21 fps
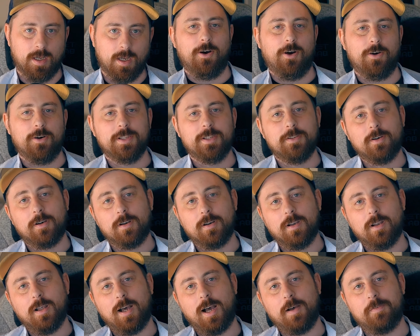All in
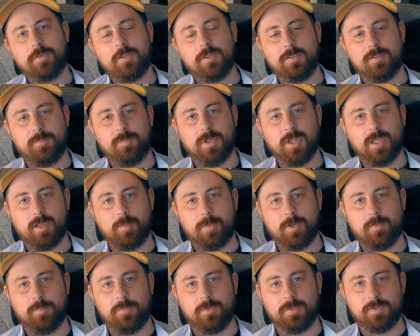all, after the
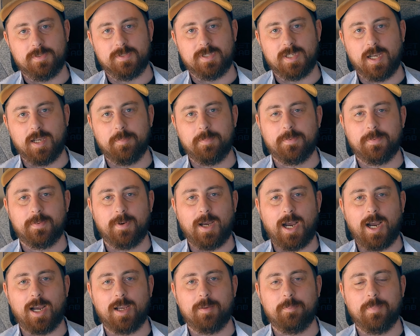playable prototype,
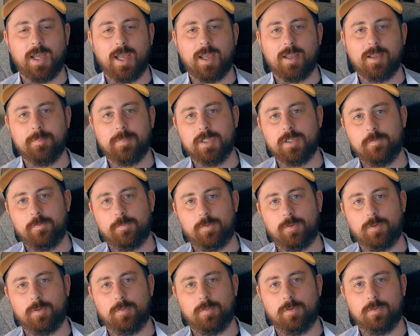I'm aiming
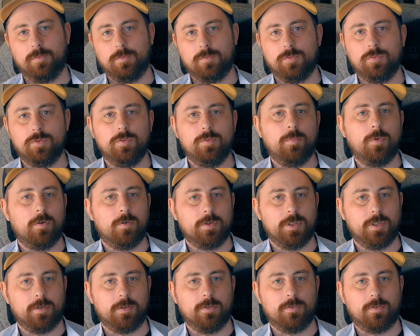for 2 more
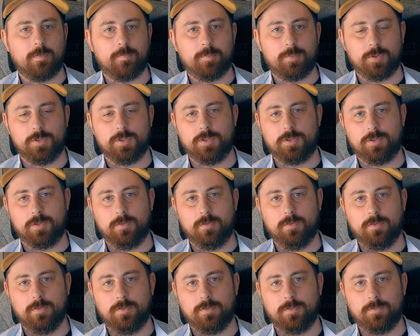years of
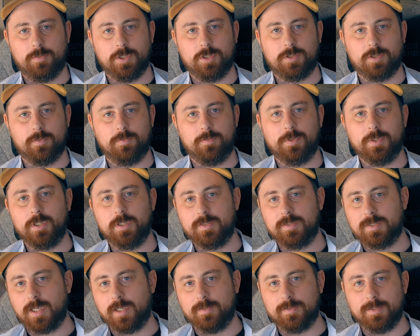production to reach a
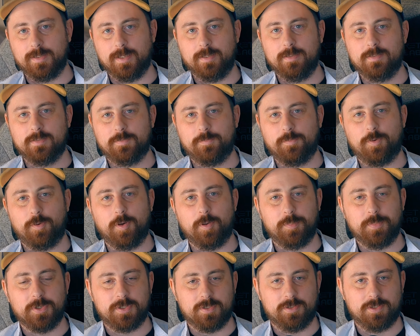release candidate for a
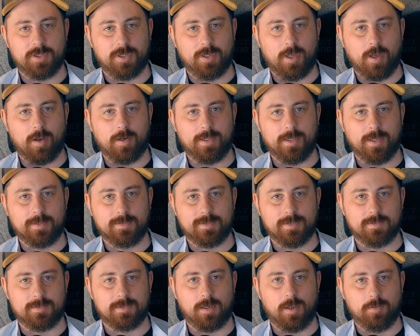potential early
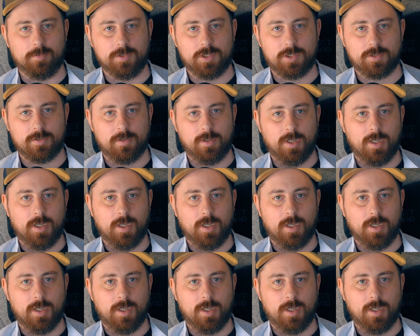access launch.